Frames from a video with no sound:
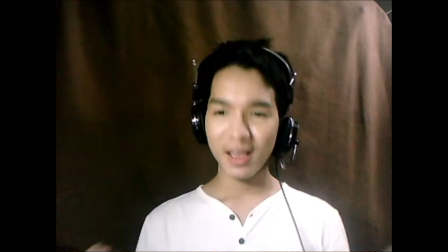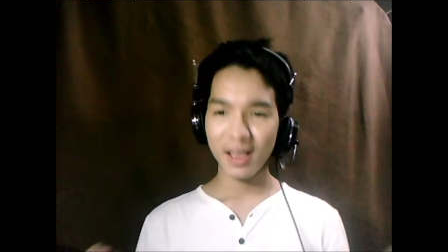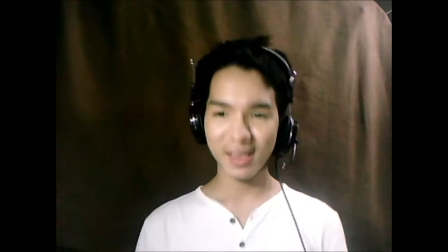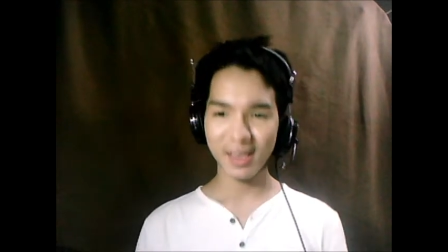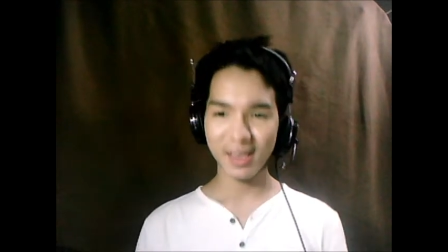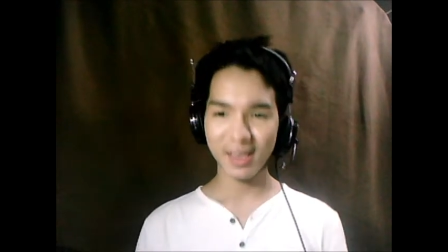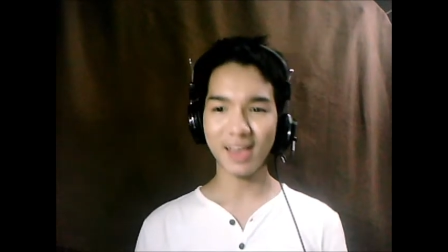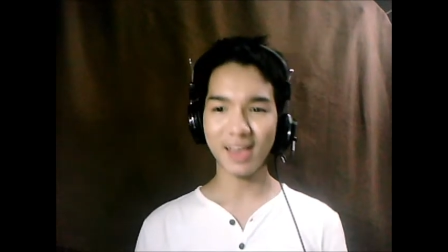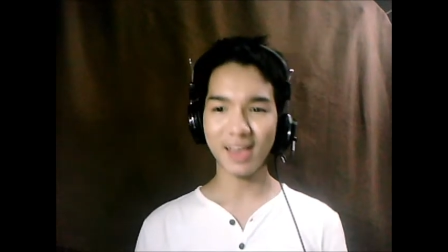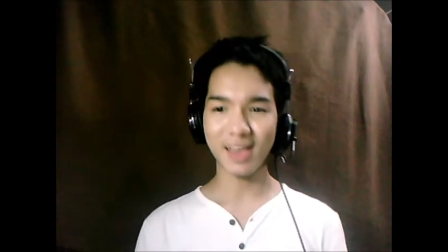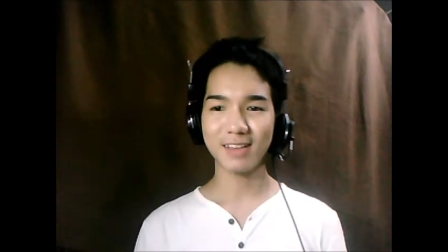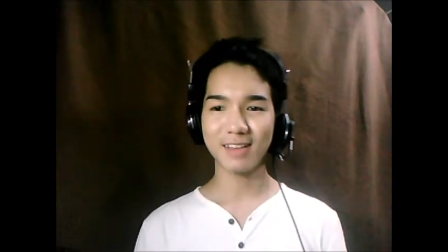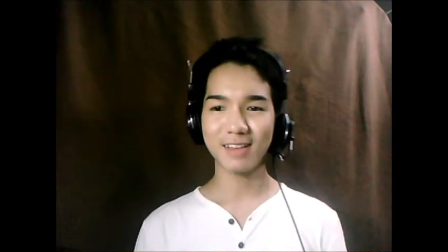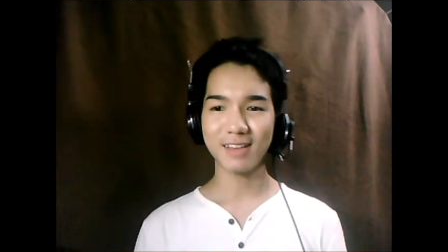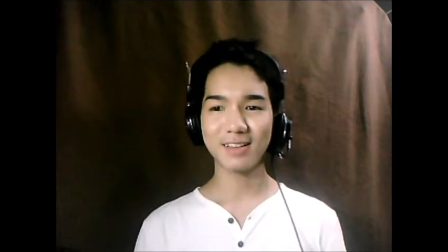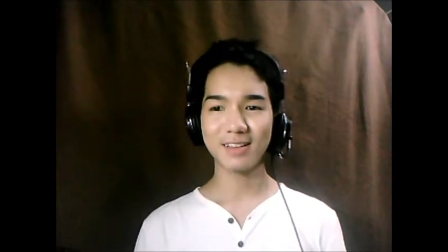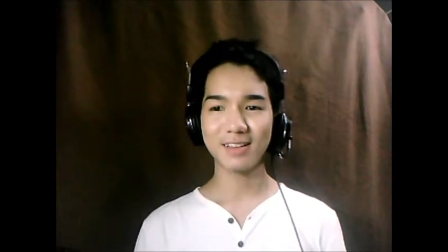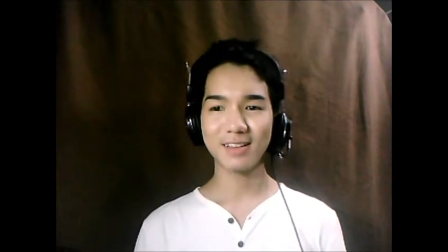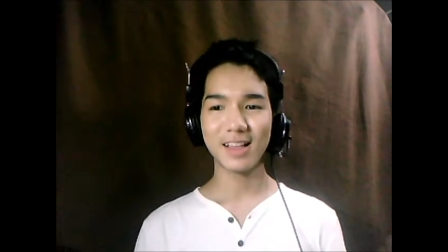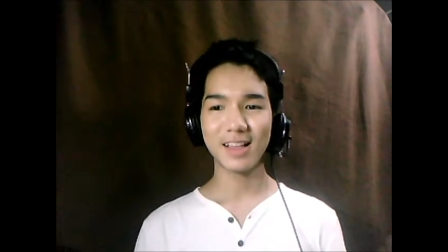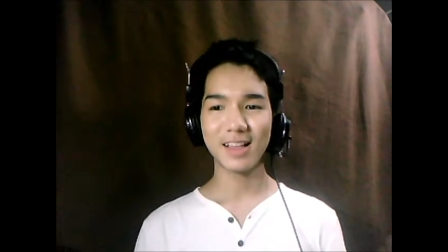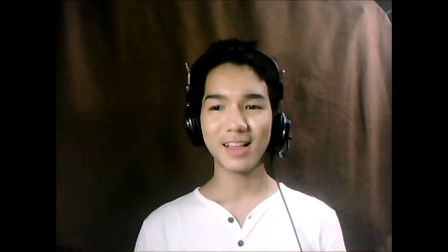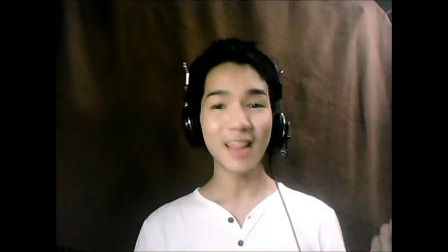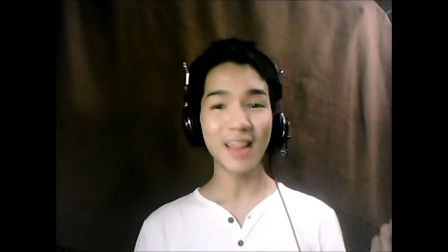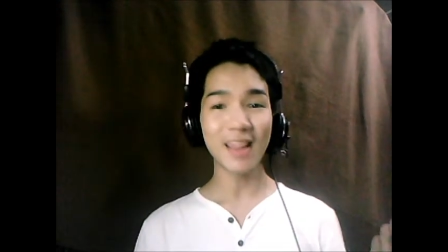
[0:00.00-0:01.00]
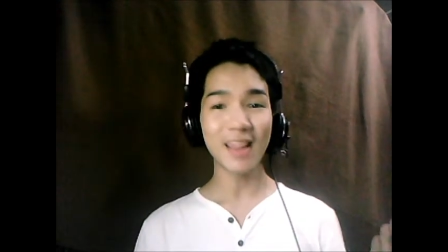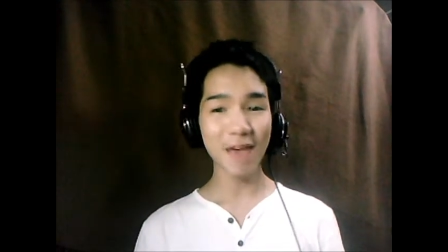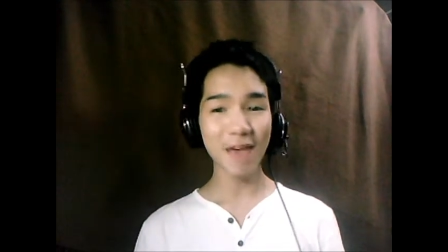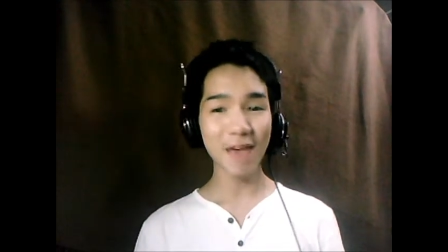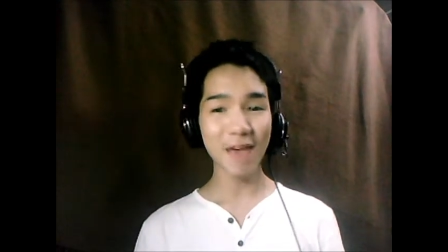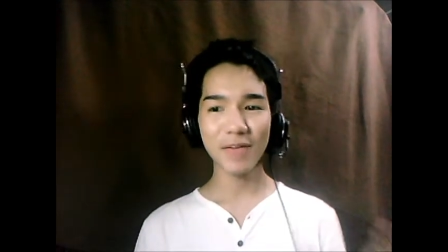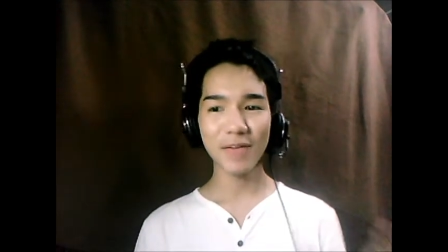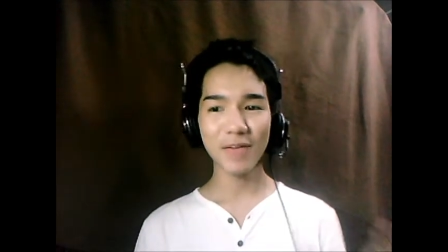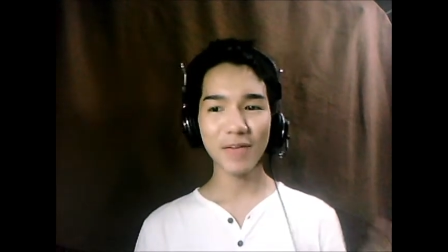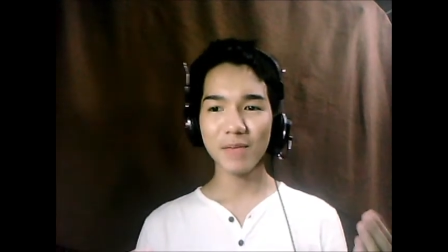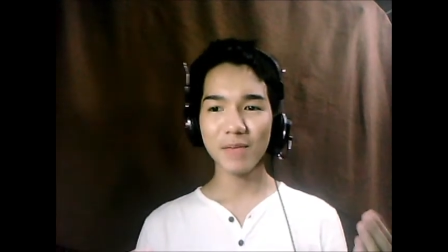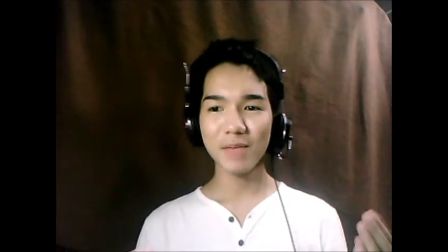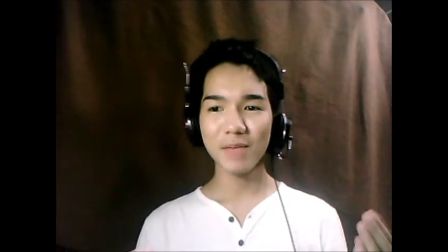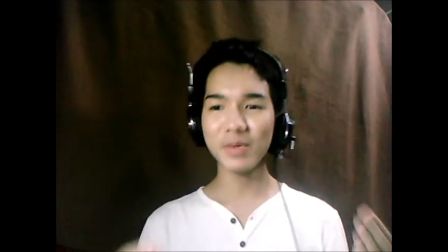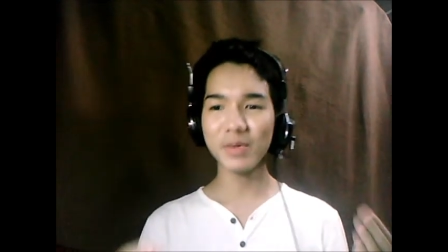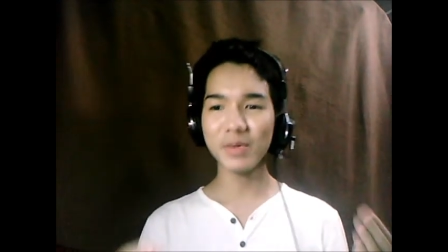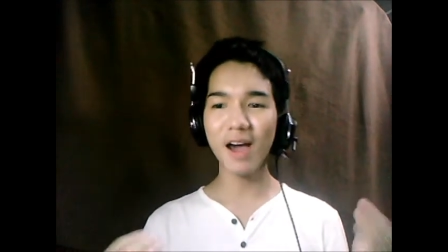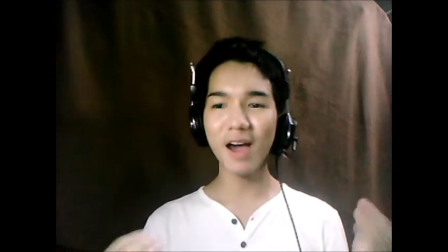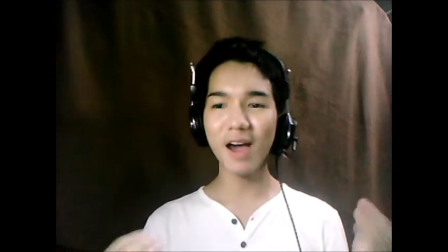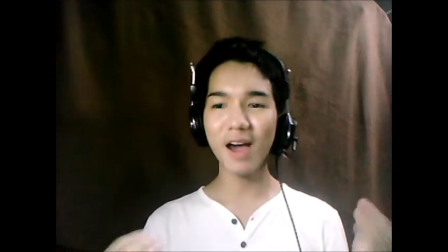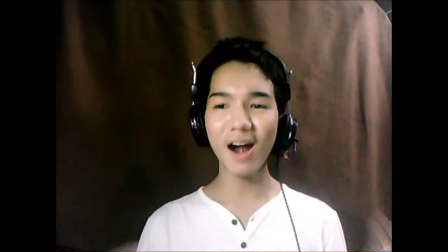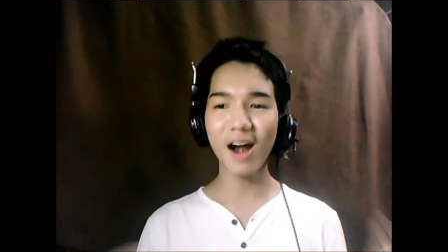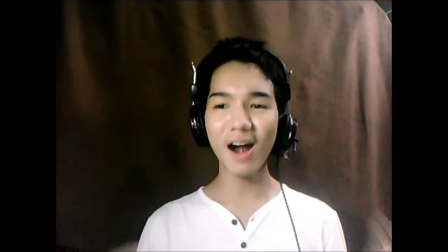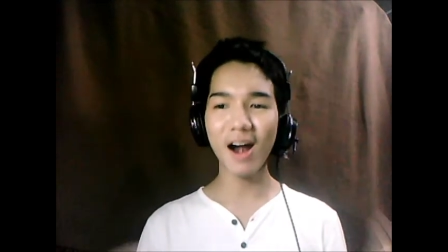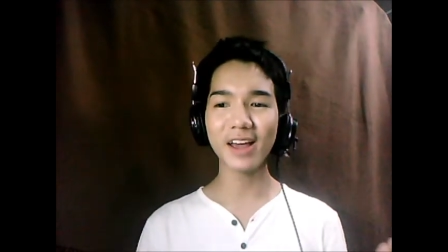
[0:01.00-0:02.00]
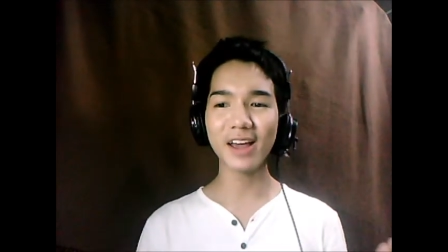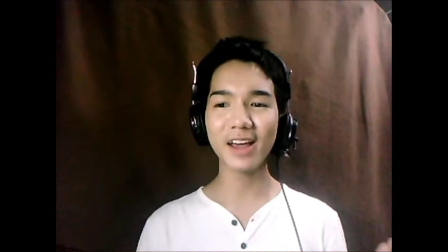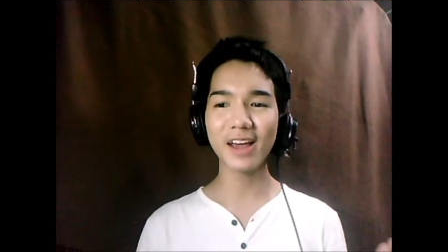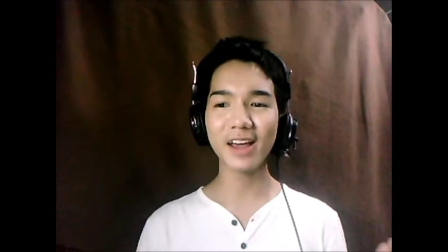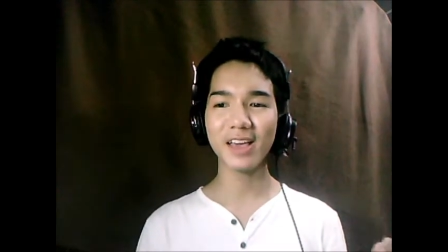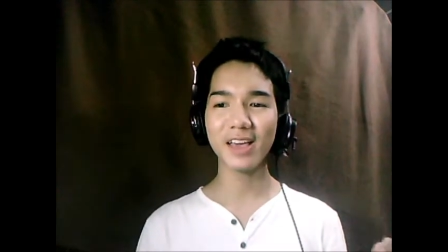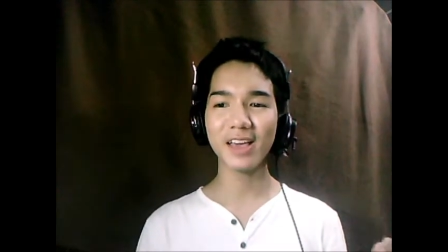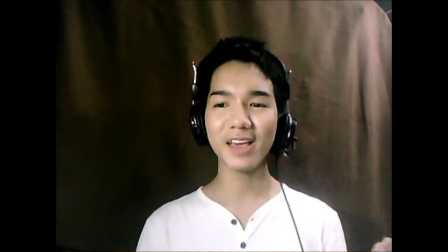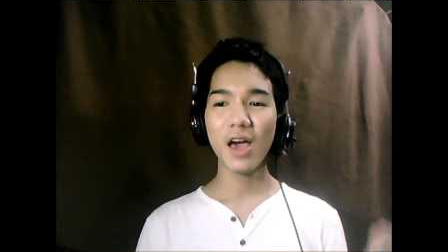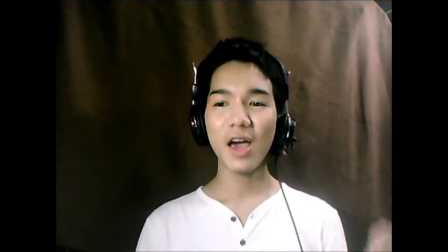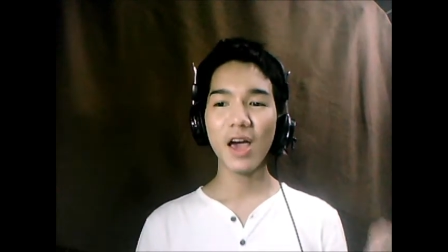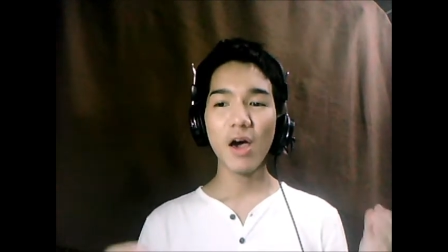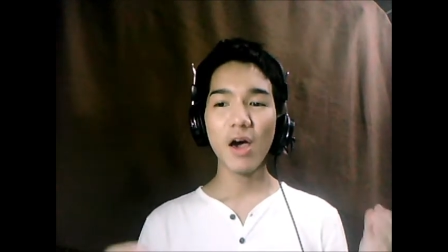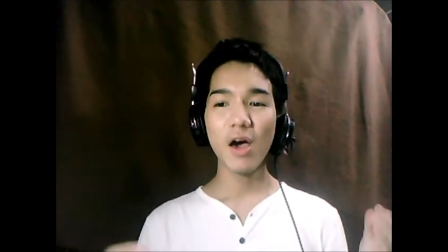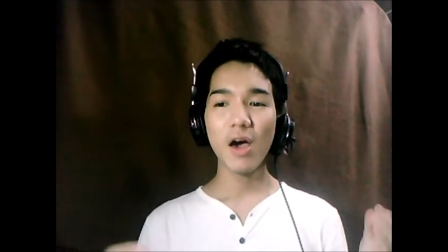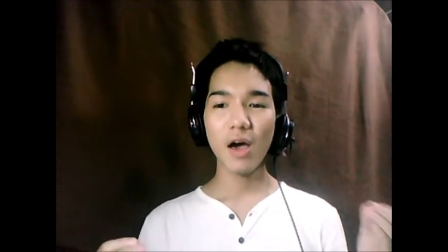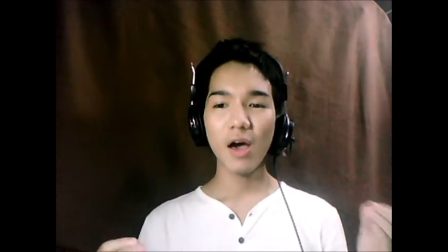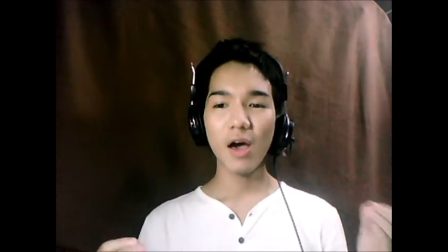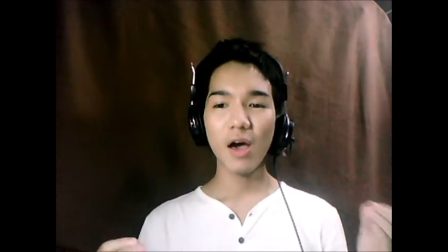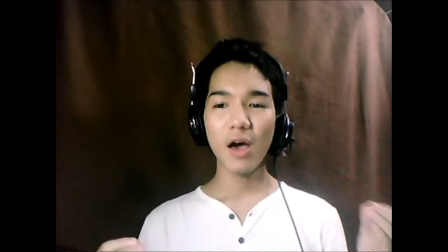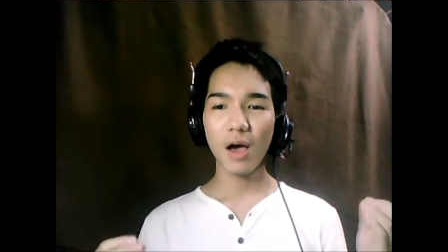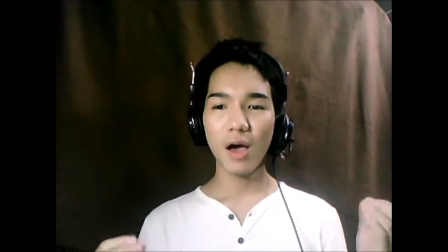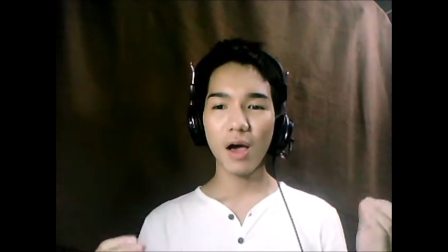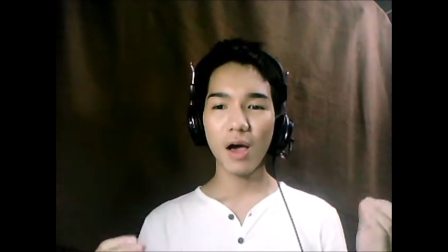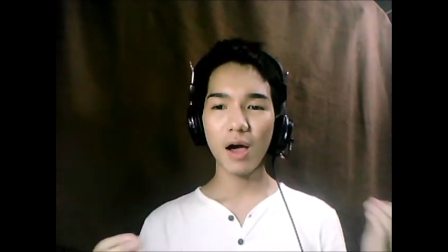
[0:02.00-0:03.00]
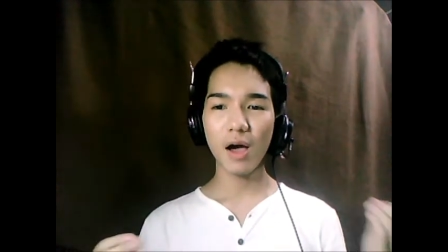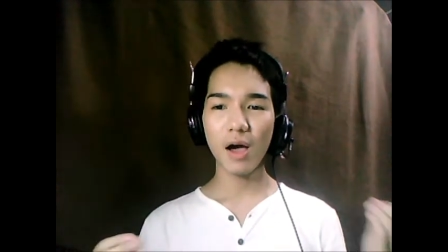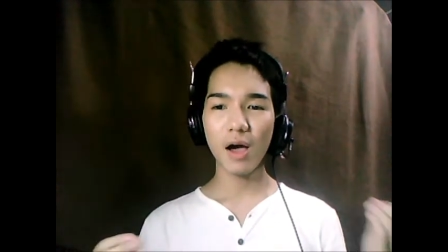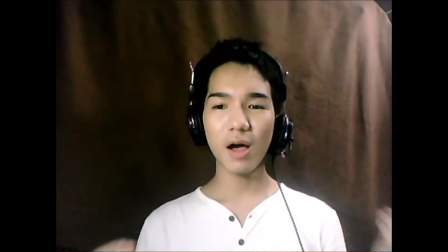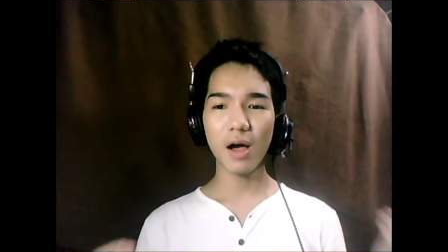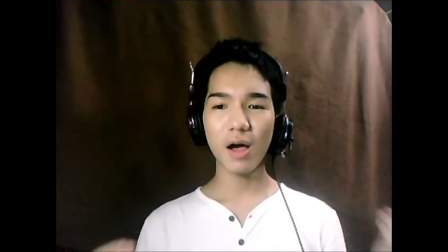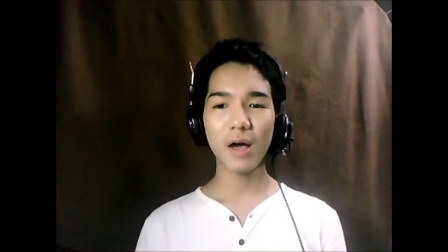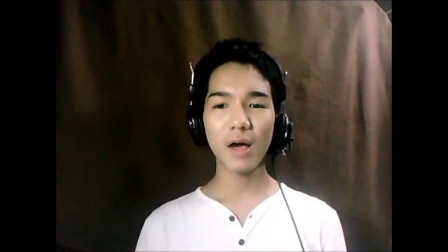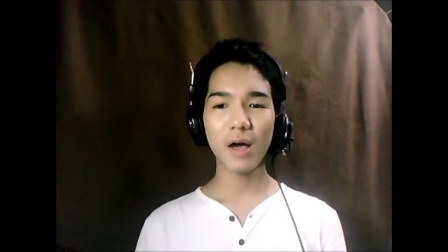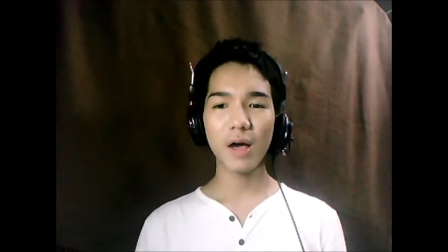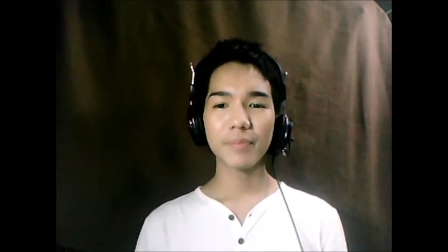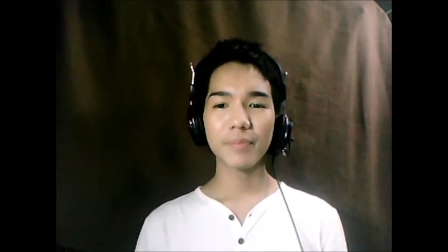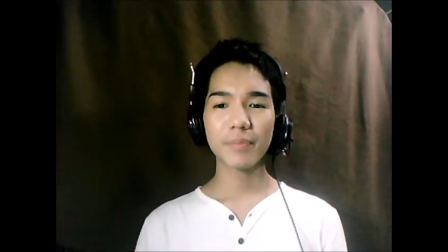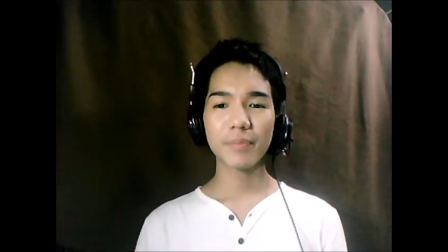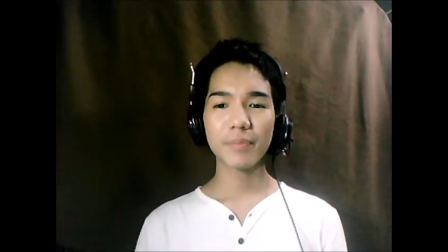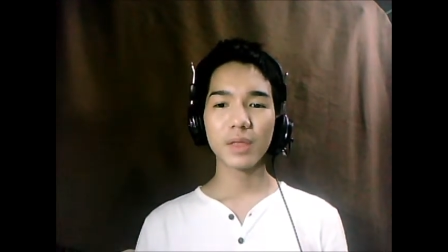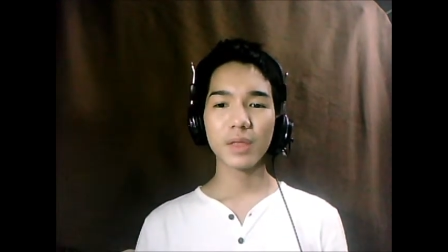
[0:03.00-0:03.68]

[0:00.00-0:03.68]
here life behind uh,